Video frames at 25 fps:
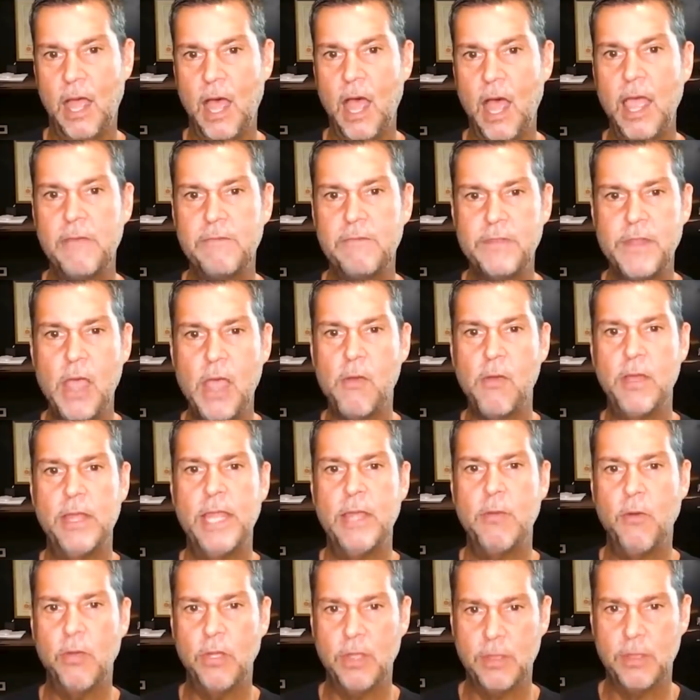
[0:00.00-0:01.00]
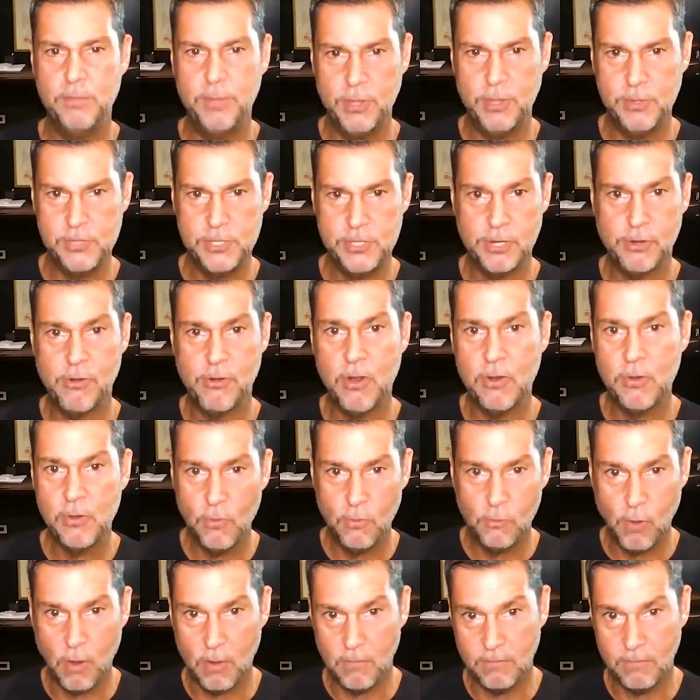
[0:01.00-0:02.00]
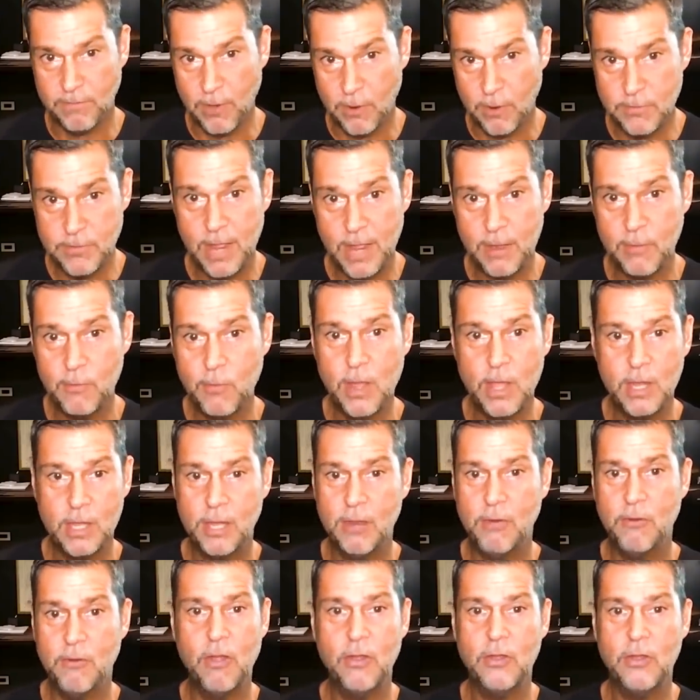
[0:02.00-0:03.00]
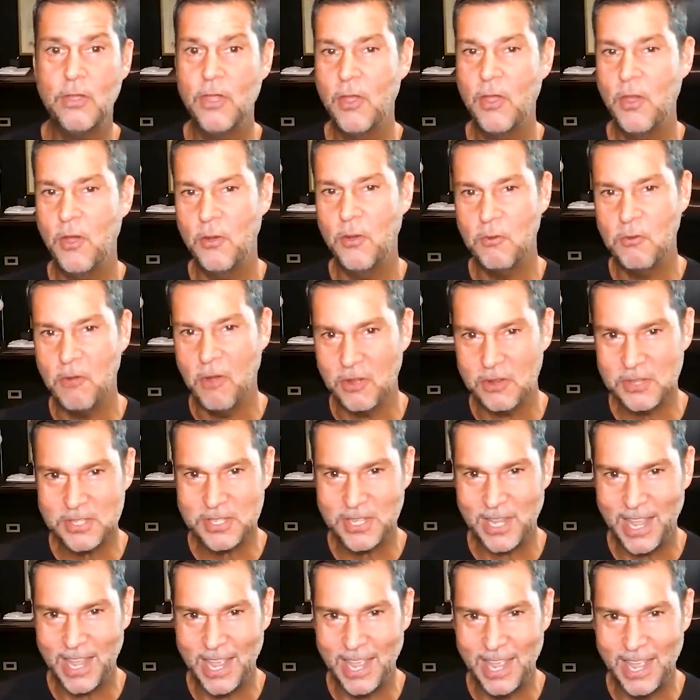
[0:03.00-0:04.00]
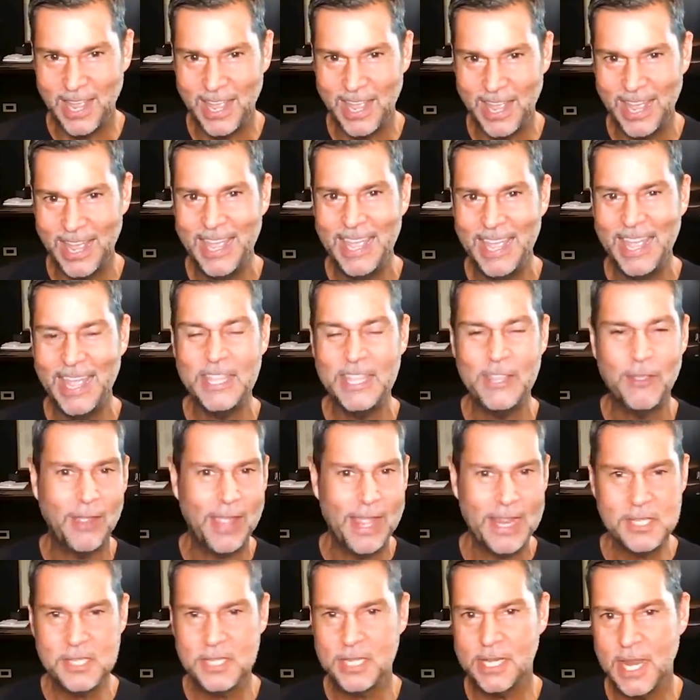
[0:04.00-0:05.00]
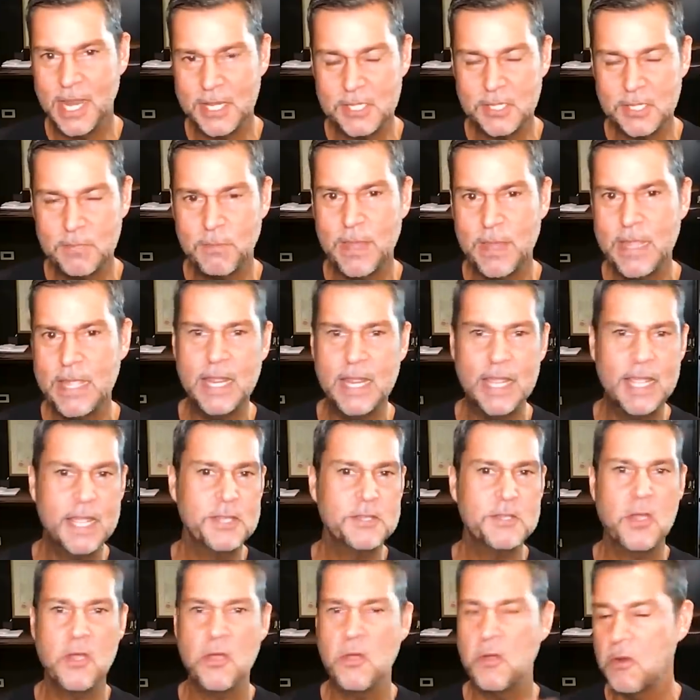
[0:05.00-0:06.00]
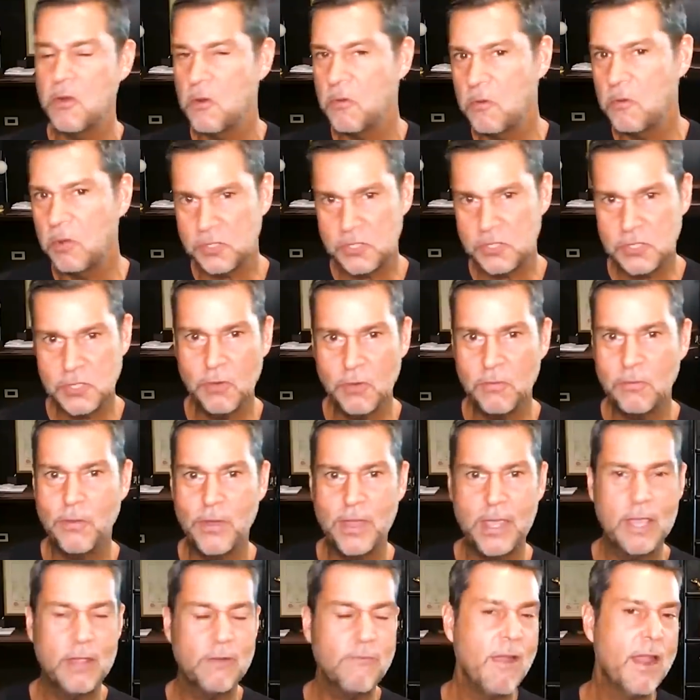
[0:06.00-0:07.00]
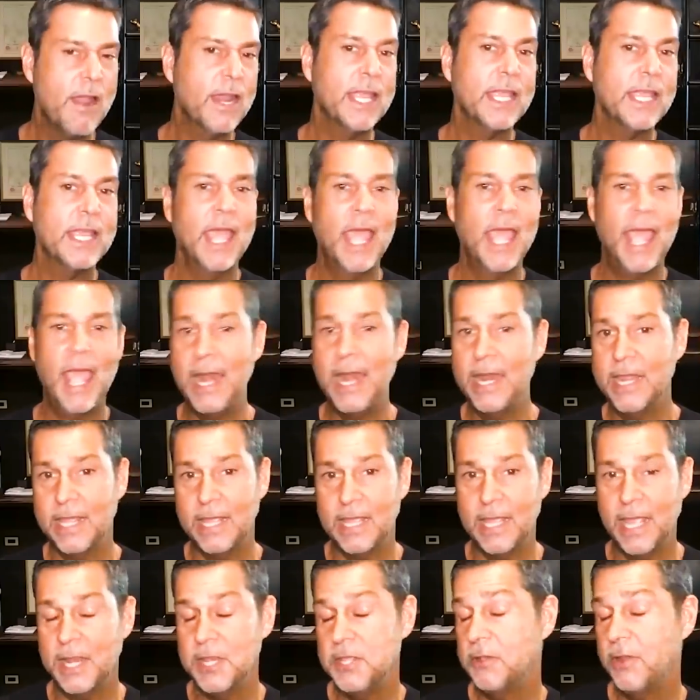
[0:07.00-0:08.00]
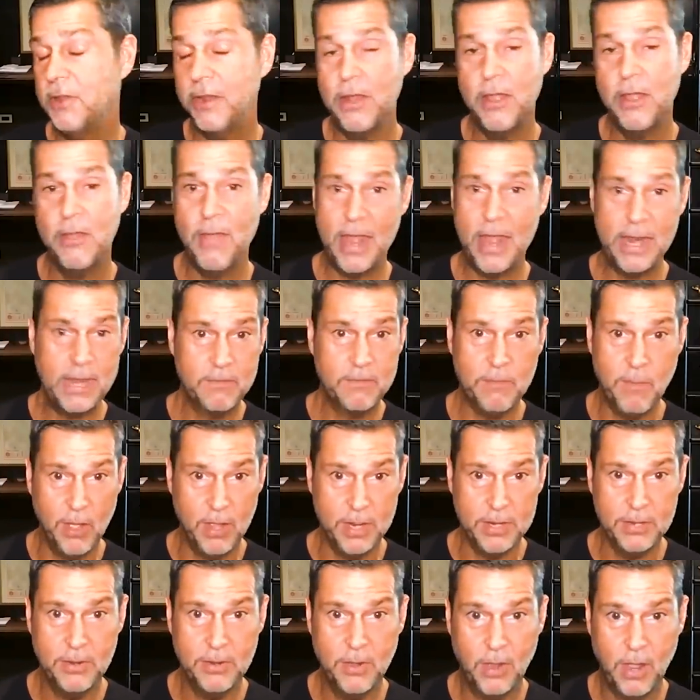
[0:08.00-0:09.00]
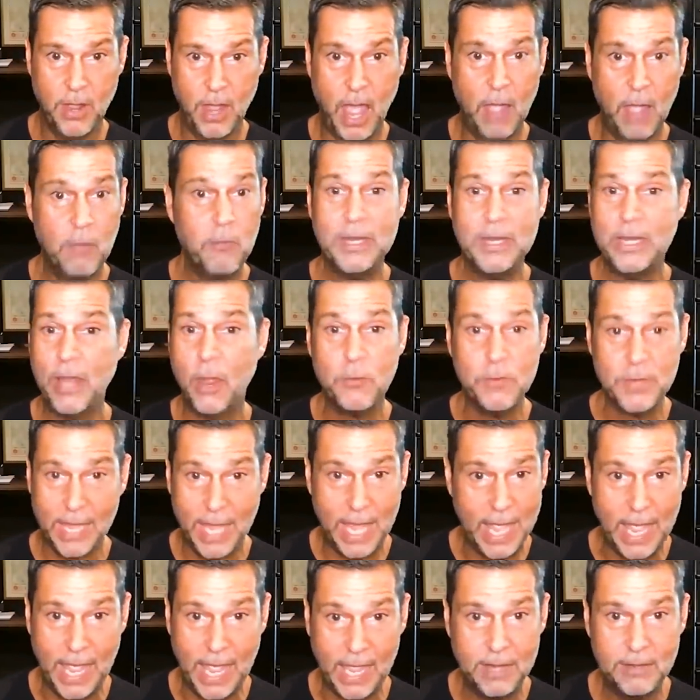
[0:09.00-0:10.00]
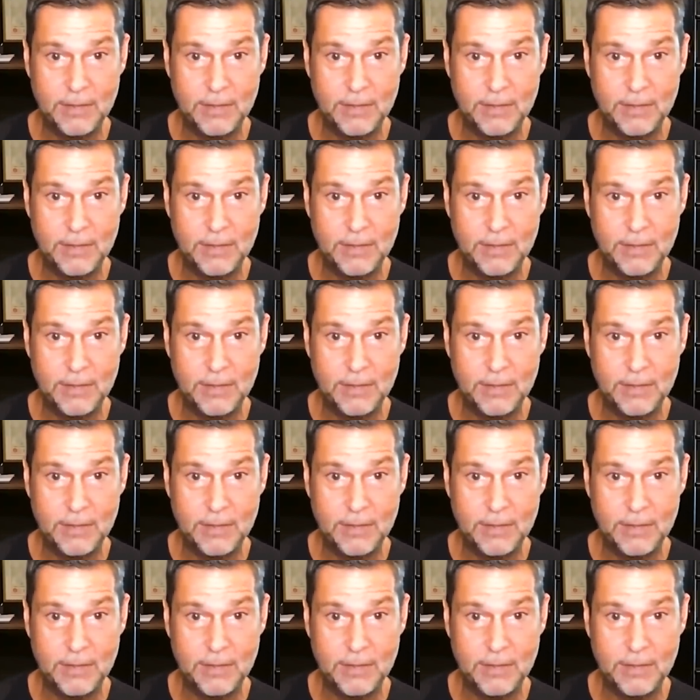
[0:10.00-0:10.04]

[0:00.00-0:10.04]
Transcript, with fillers: I have no idea what computer you're on, what phone network you're on, what uh, your internet speed is, what software you're running, anything. And you don't know any of mine and we don't care.